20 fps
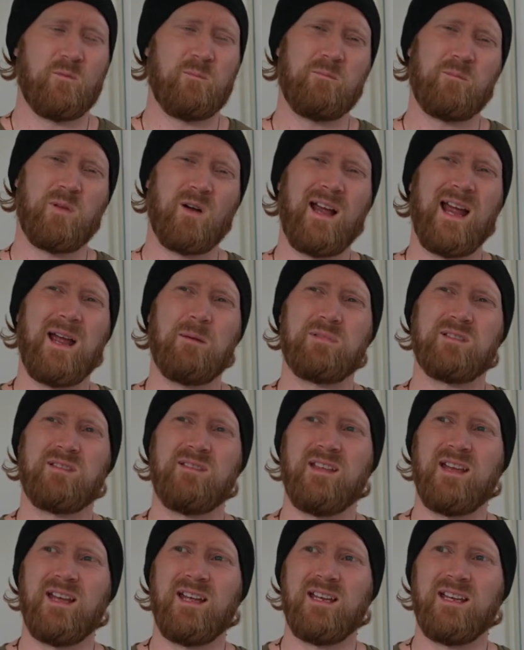perhaps
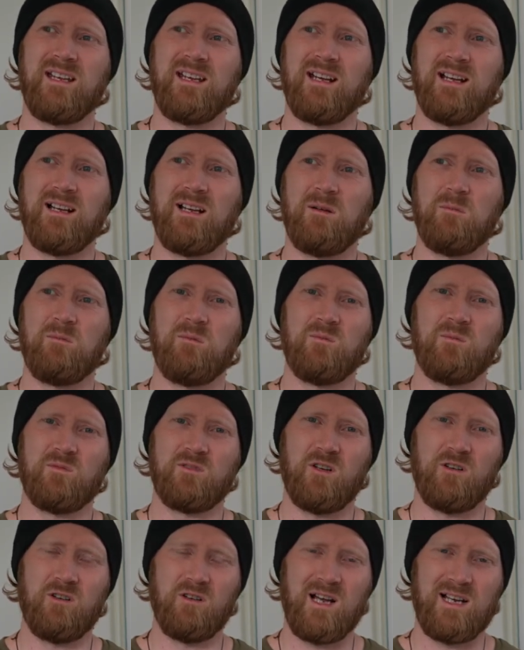they
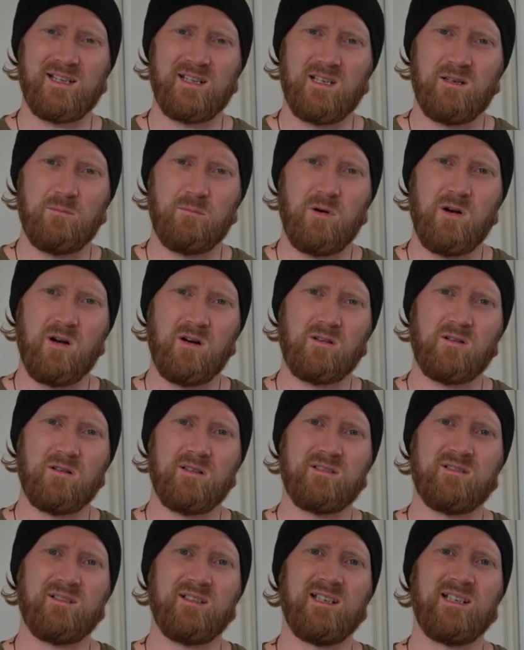don't like the
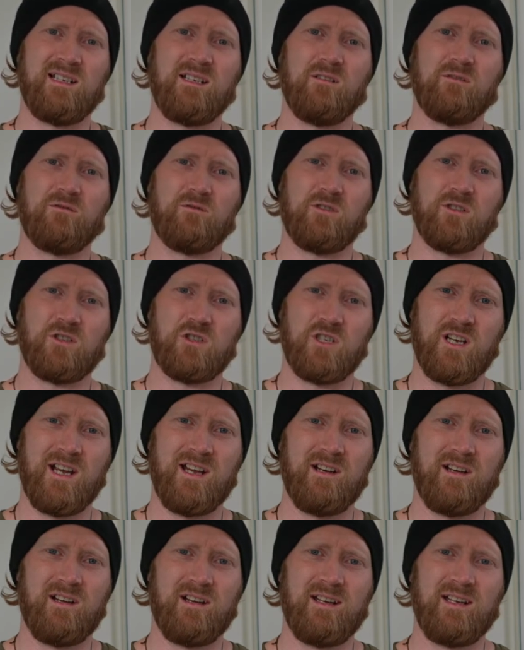hypocrisy of
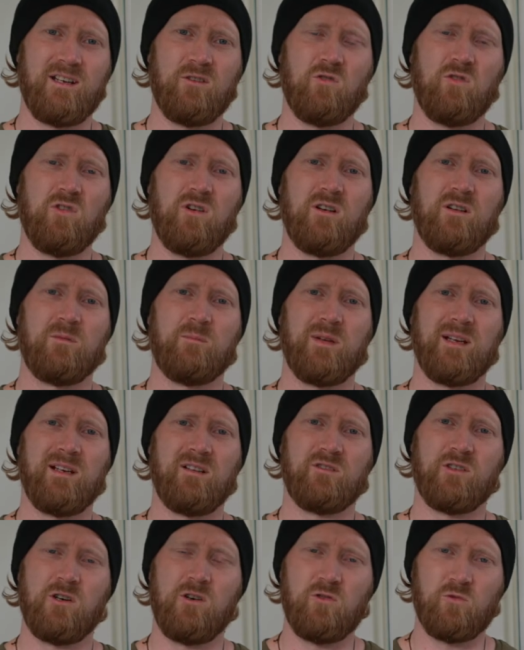Christianity, or being
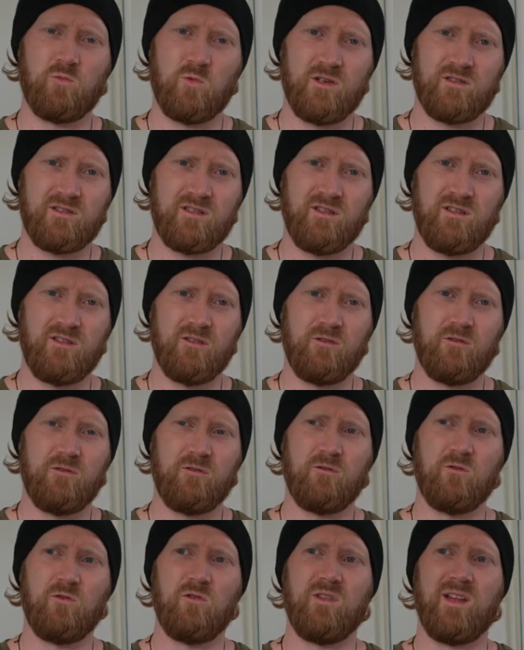told what to
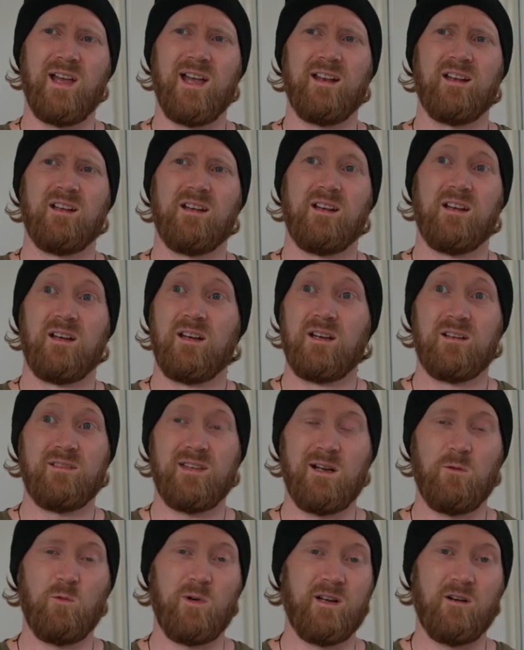do, or that
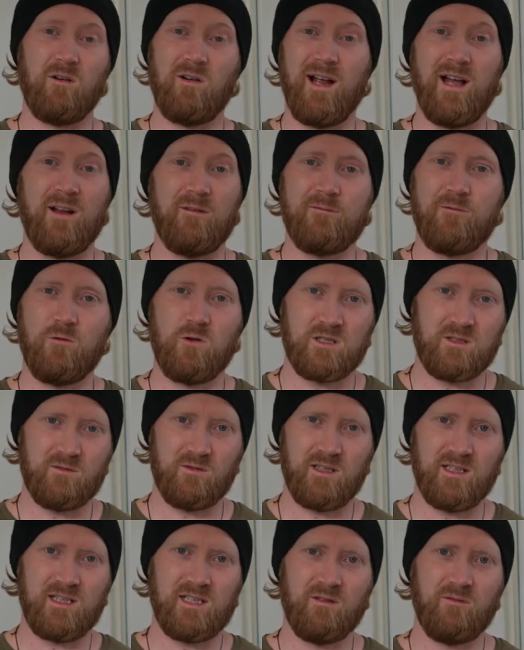they went around
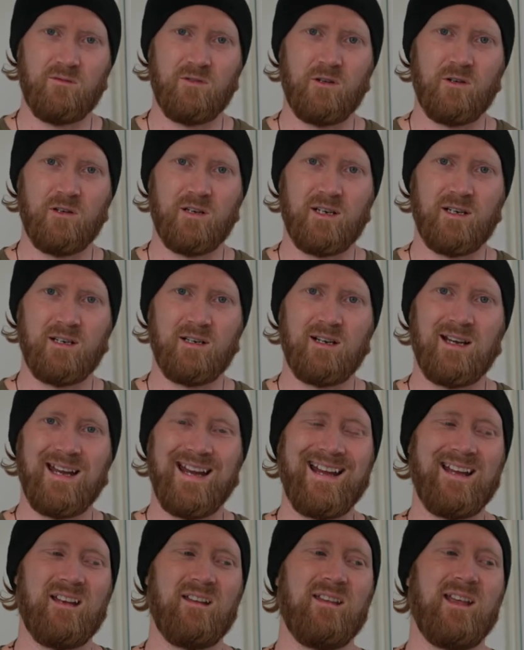forcefully converting,
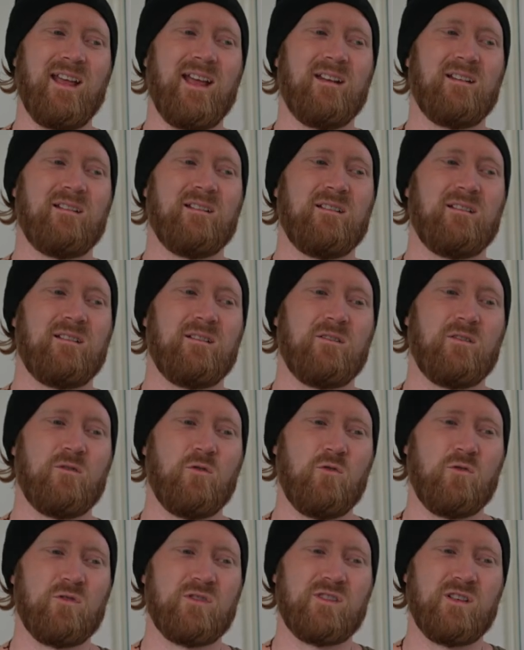and that
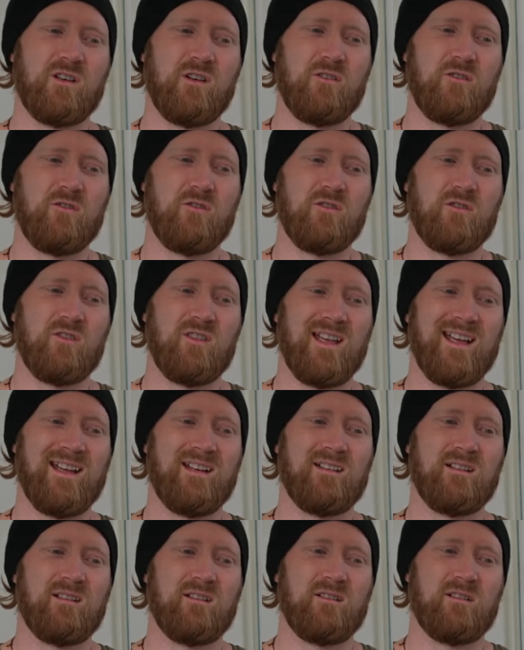also
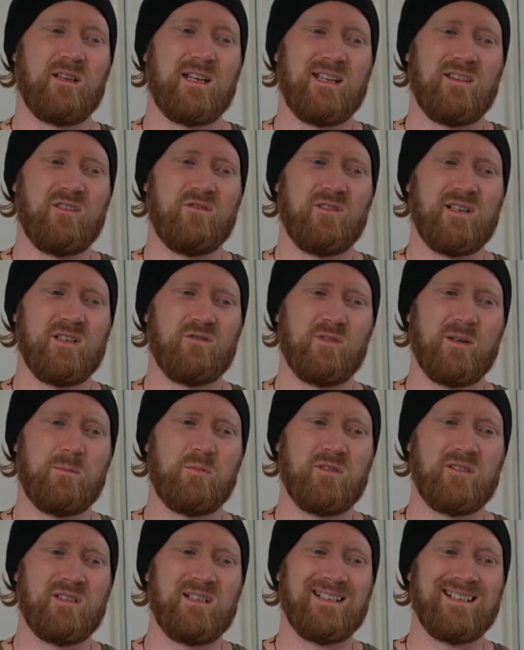that heathenry is
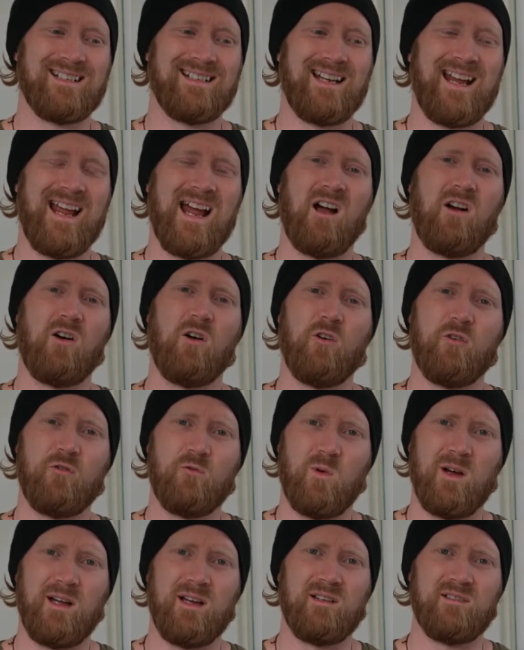representing our
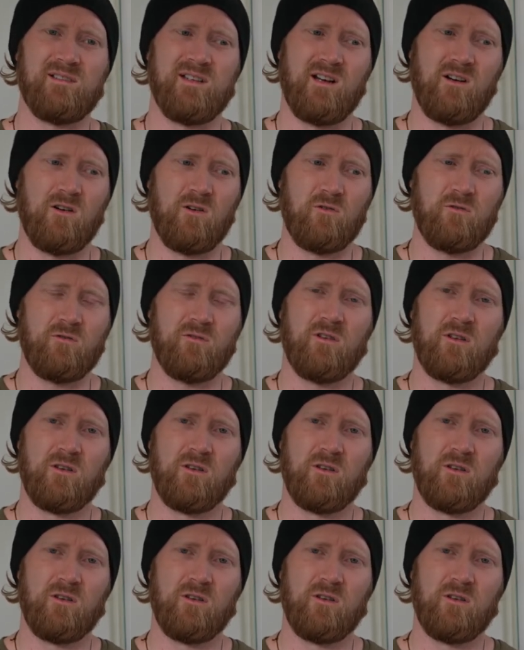own ways and our own